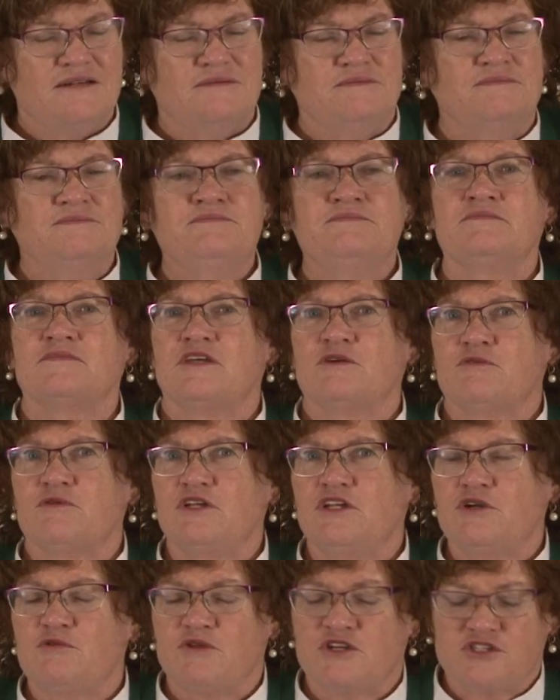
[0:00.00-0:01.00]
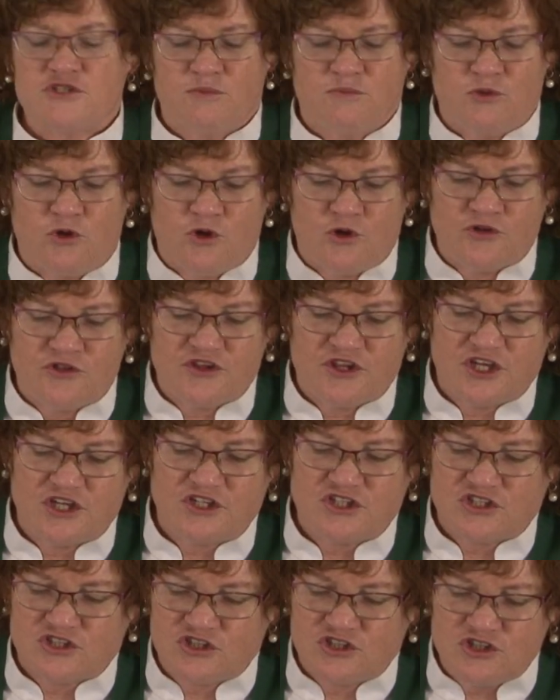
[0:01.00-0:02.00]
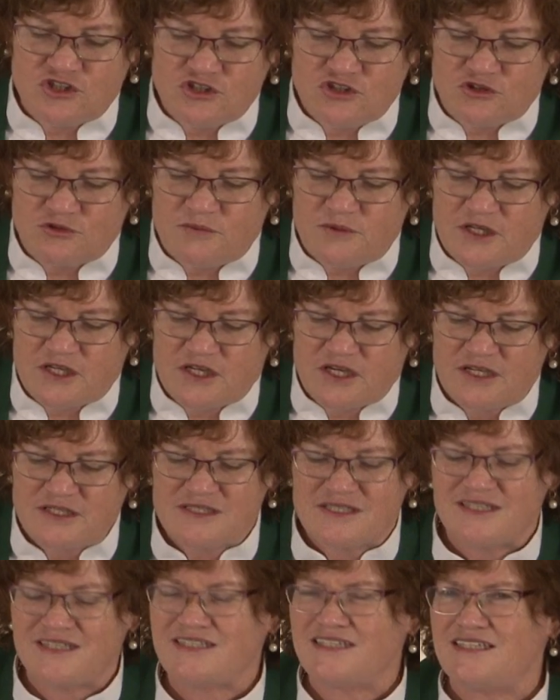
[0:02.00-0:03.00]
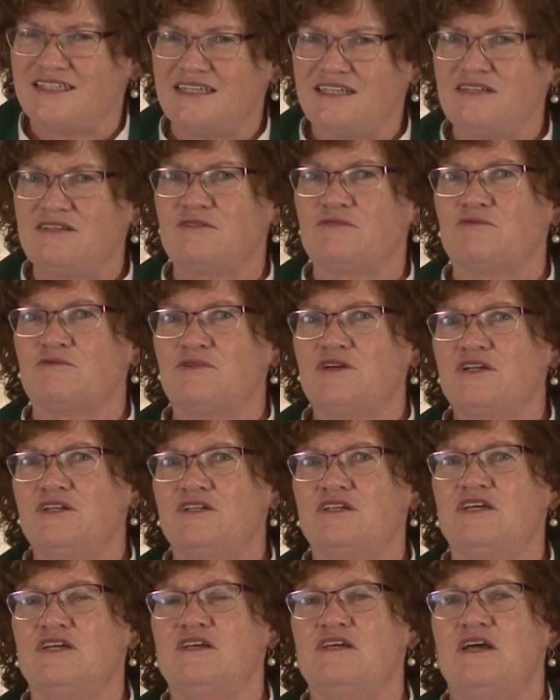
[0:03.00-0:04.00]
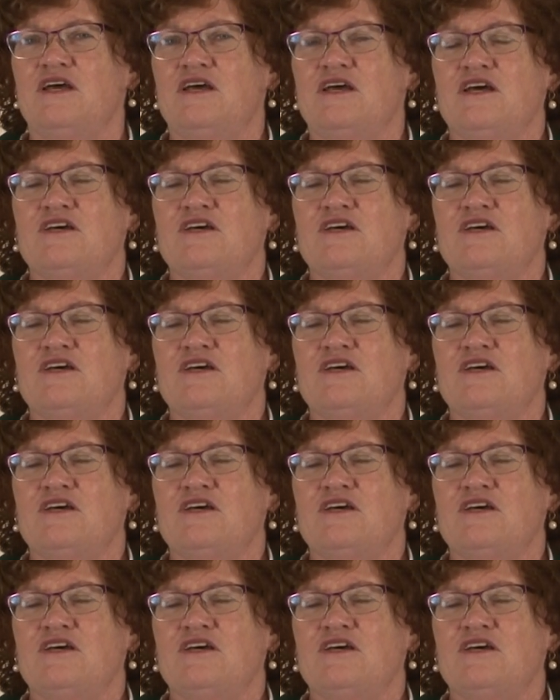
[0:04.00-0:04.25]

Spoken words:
It really was a bold thing to do because it didn't really